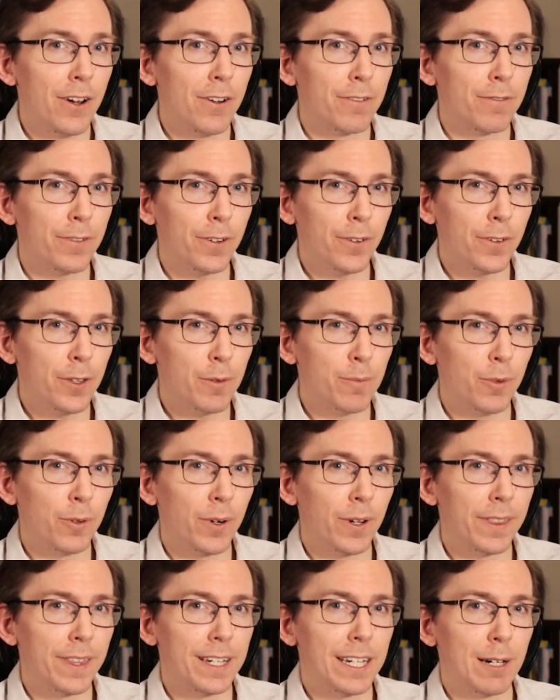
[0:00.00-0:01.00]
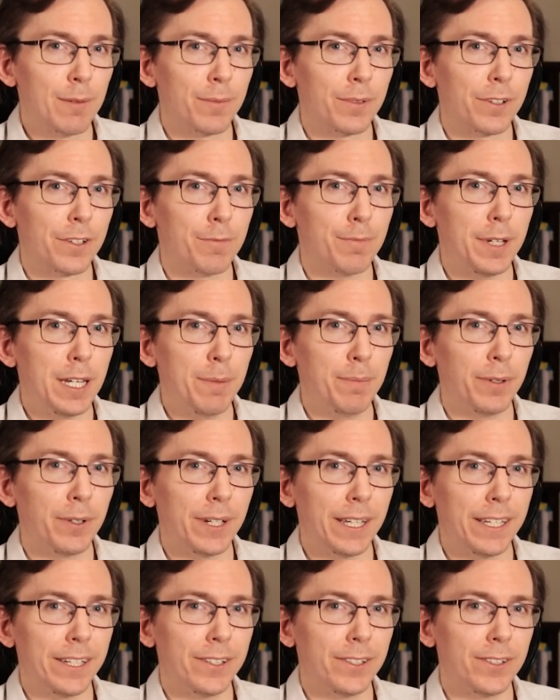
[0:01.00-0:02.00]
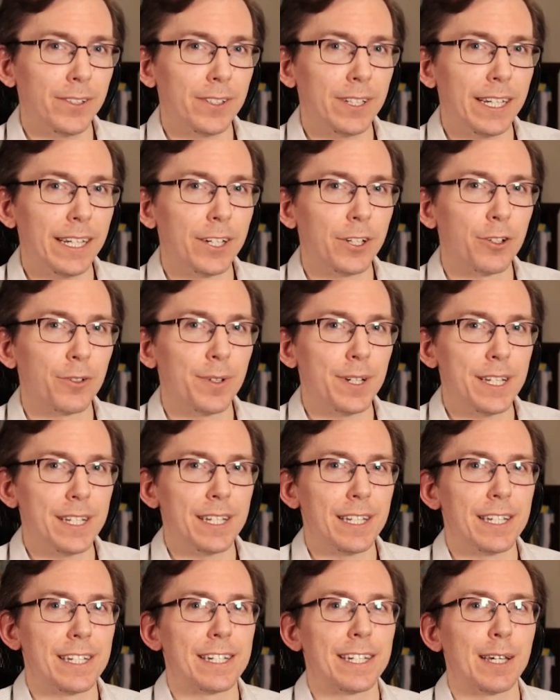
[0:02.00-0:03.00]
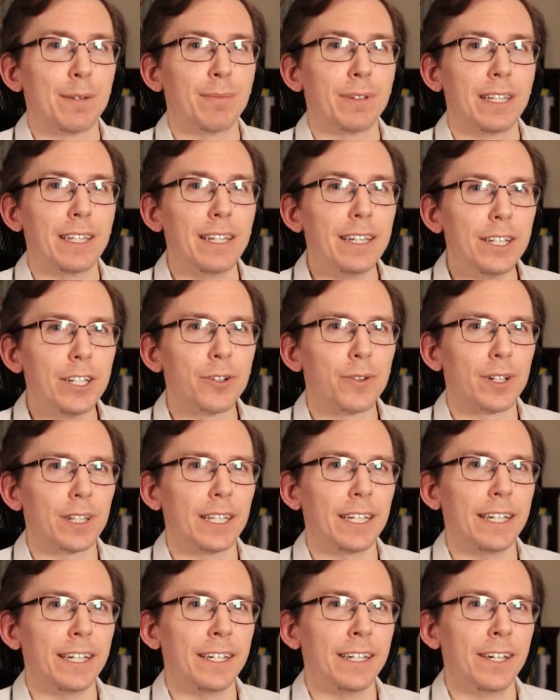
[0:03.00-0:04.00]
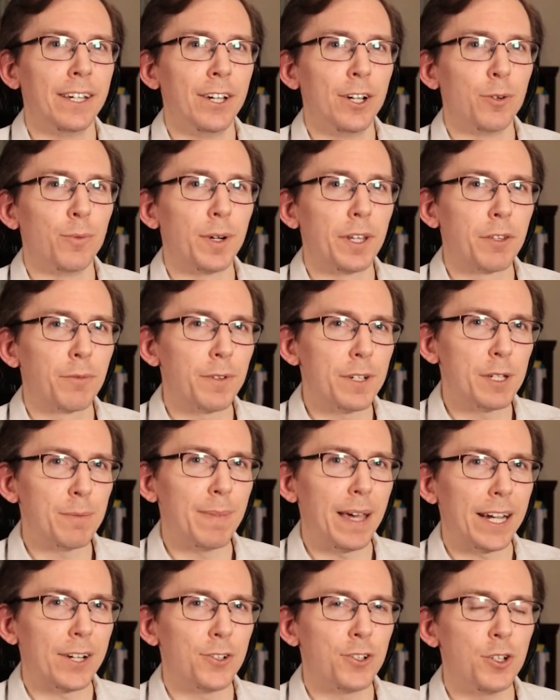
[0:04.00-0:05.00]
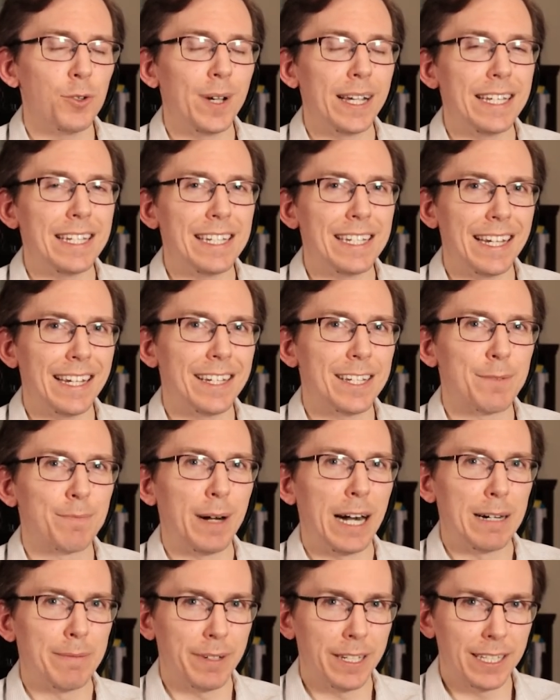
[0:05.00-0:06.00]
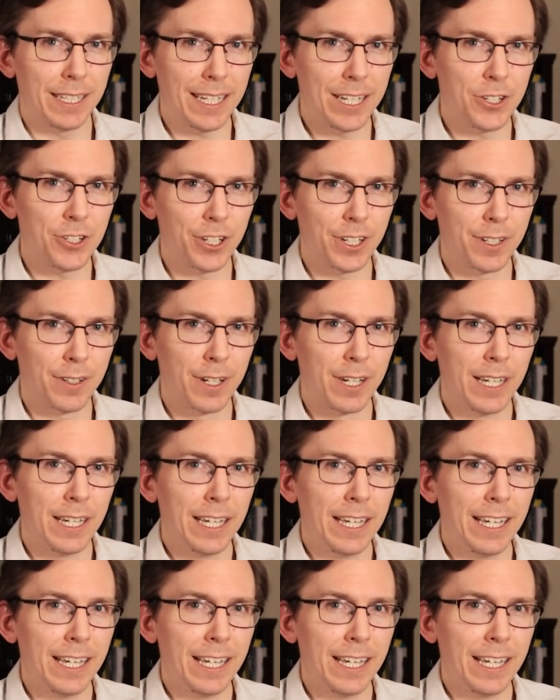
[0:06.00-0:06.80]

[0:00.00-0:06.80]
Furthermore, the number of people killed increases sublinearly with respect to a state's population.